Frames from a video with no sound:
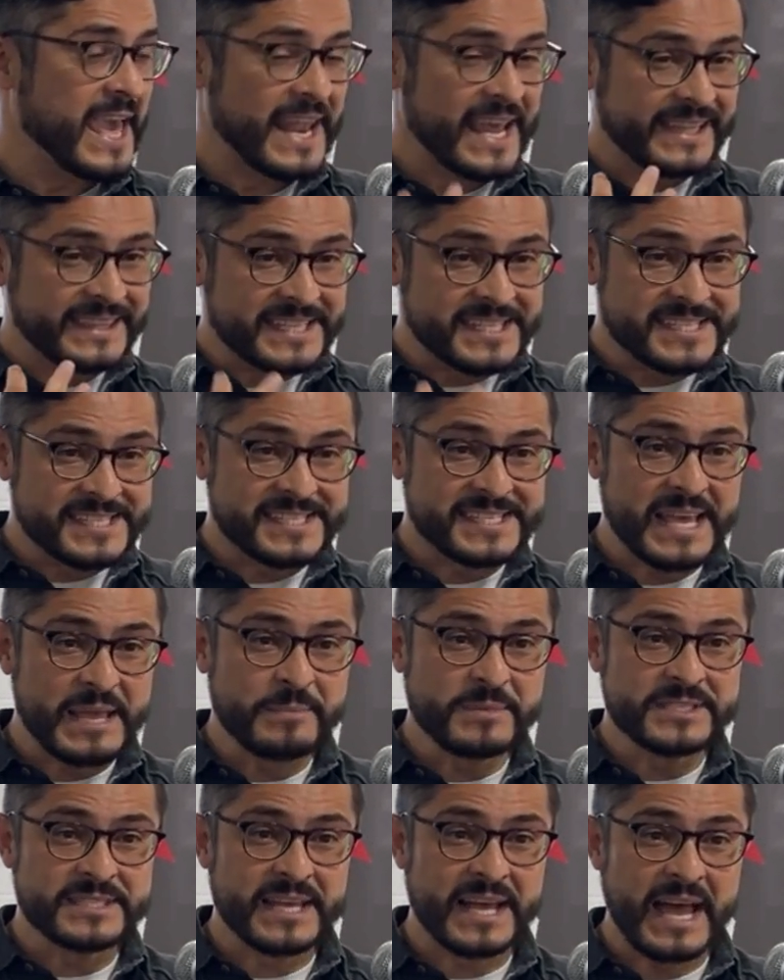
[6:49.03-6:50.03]
and at the
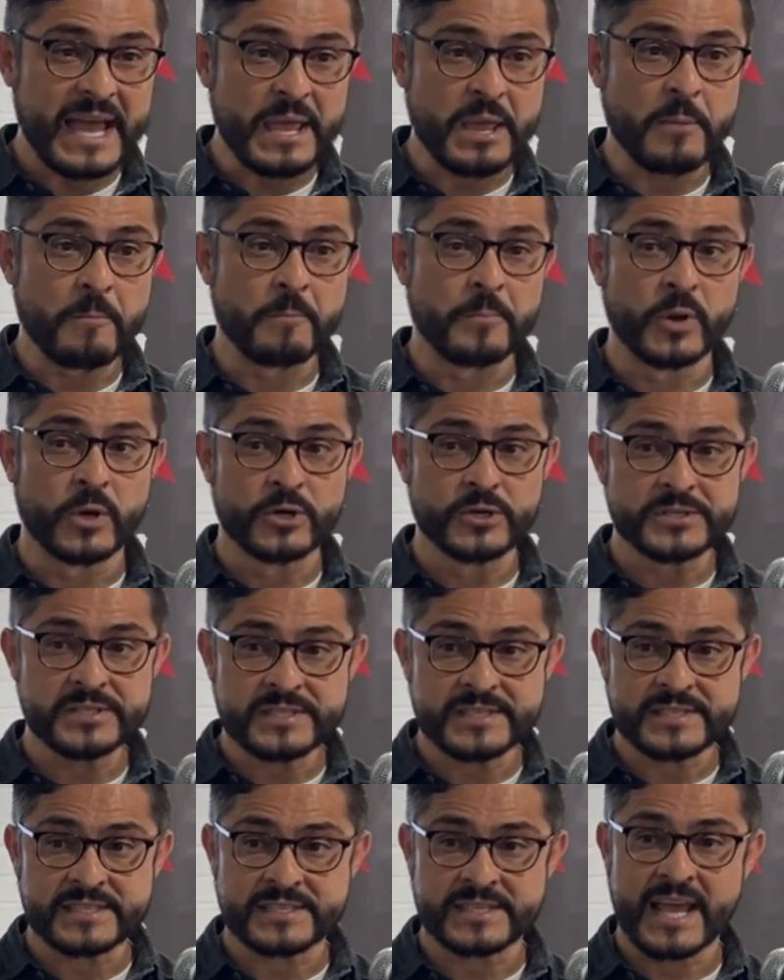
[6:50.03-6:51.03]
same time
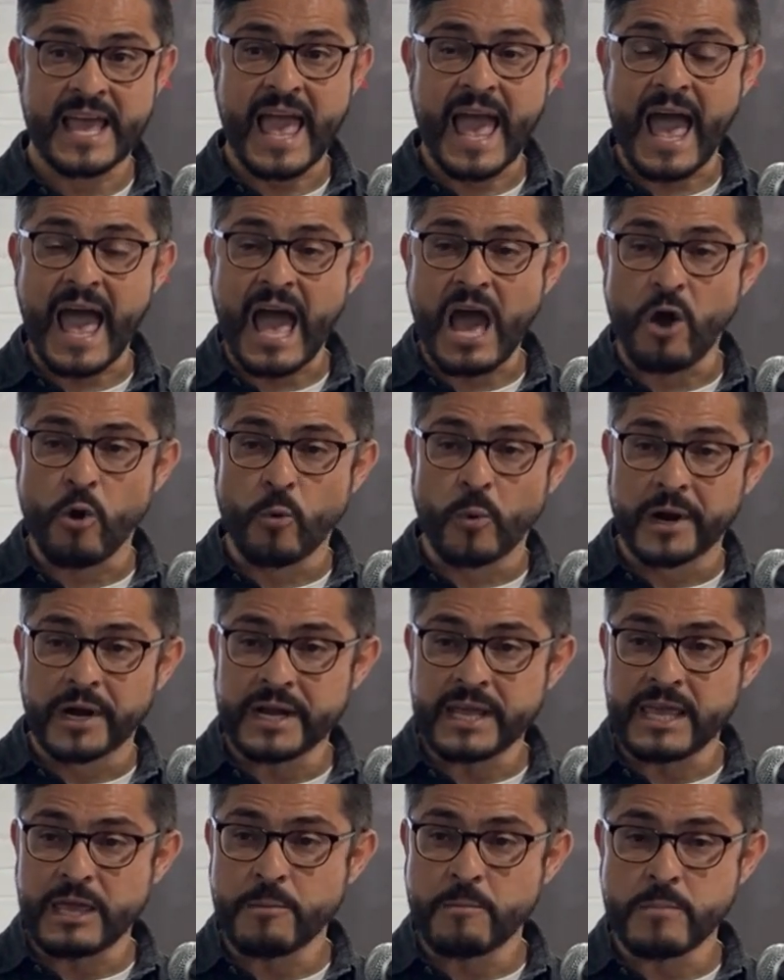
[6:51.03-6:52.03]
boosts
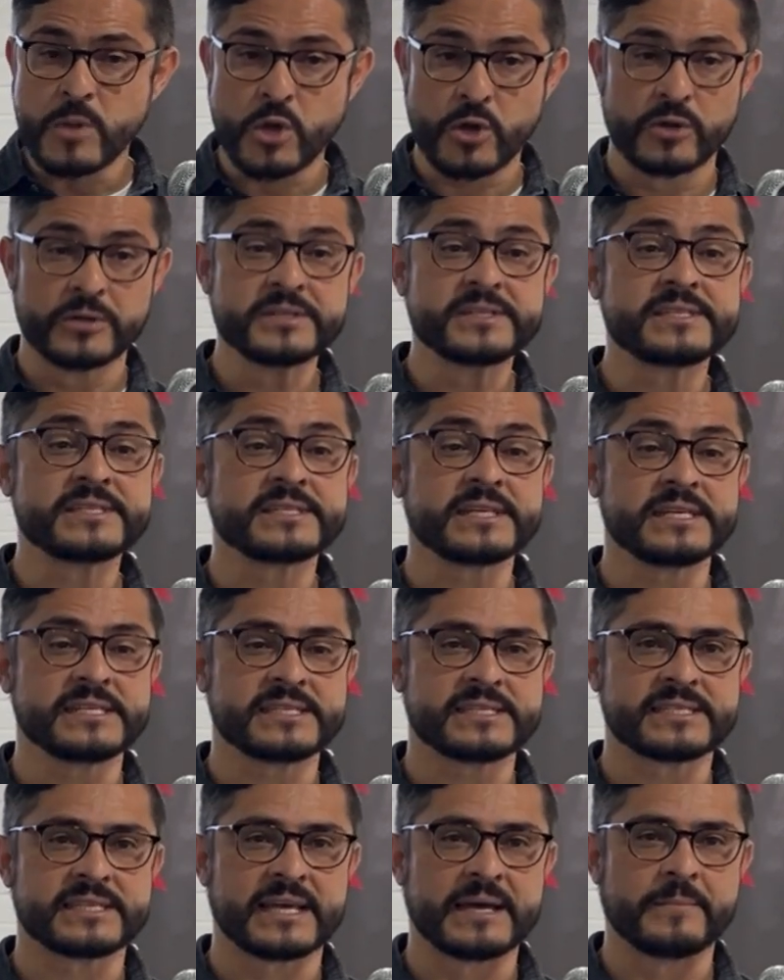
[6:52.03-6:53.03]
our immune
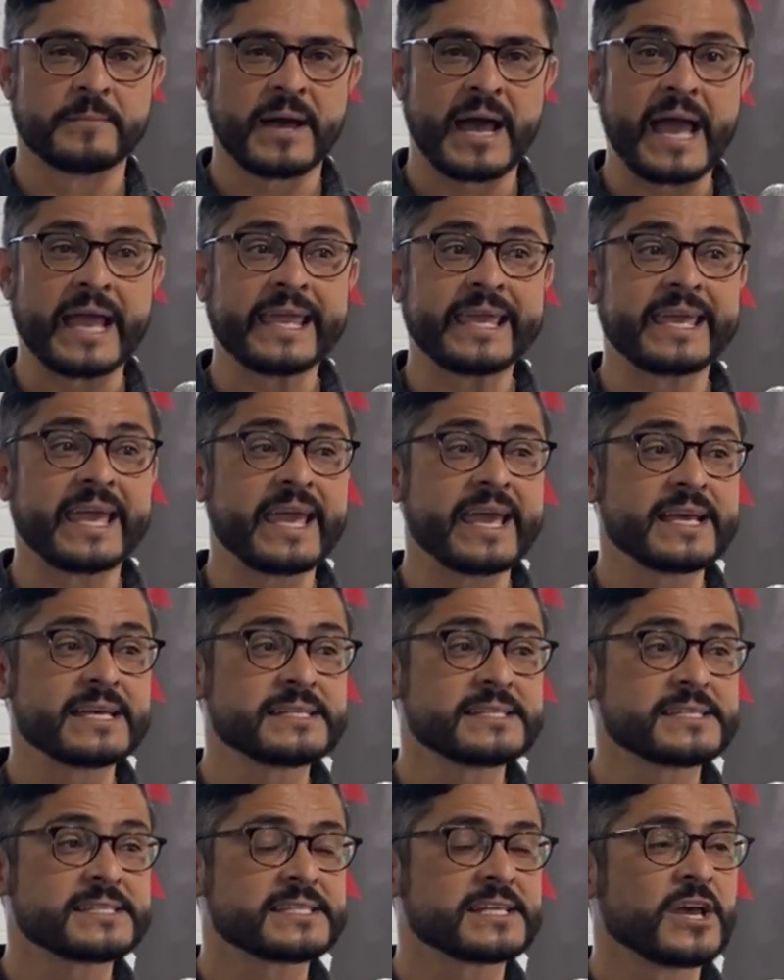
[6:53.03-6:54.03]
system
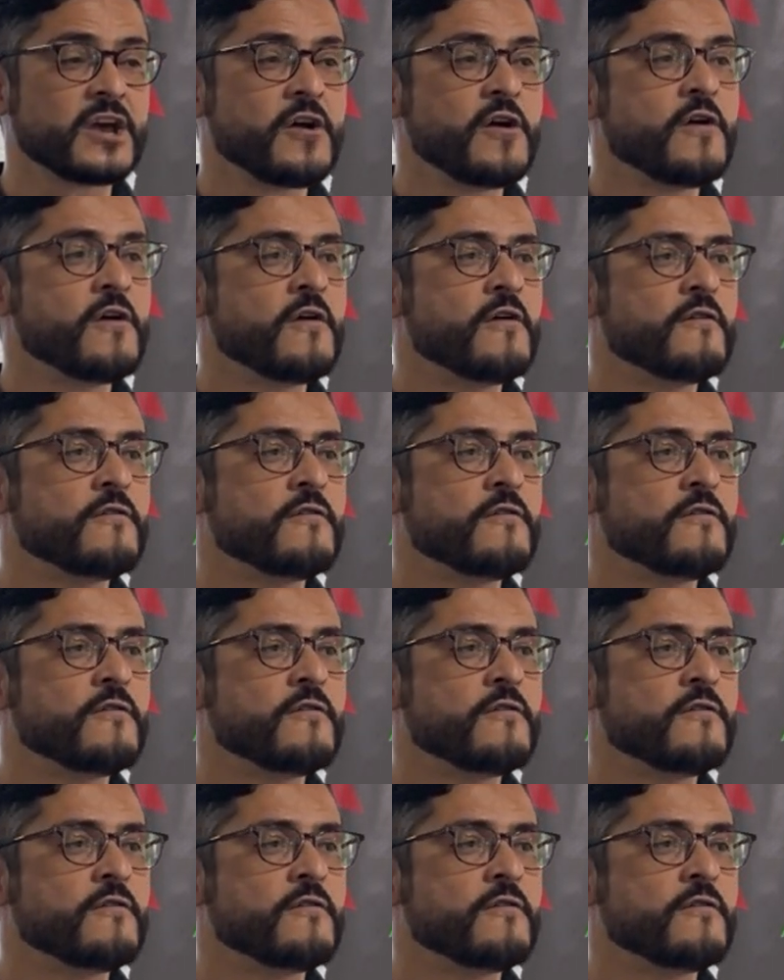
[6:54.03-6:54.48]
against